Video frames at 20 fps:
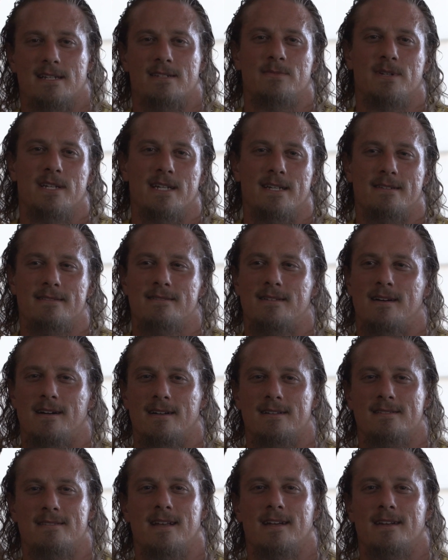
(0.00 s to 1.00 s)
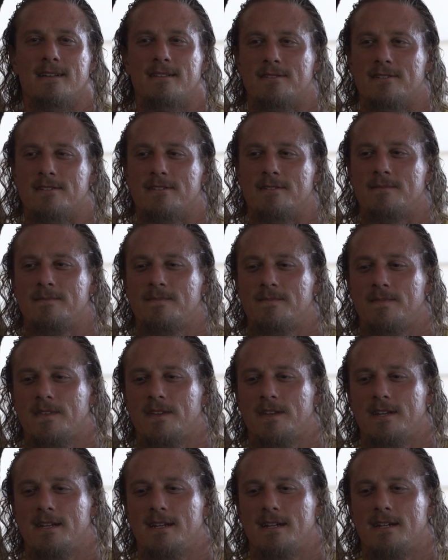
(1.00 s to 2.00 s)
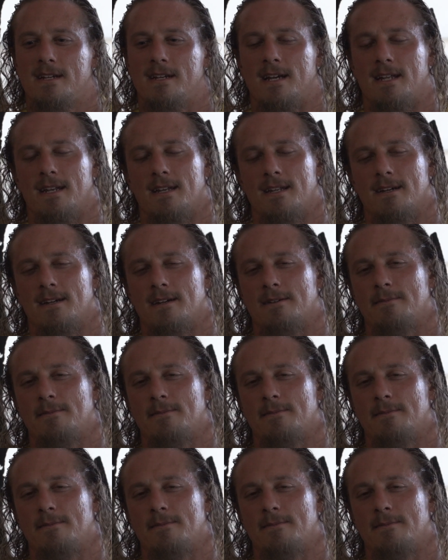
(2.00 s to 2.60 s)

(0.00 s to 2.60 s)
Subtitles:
weekend, so August 2nd and 3rd. And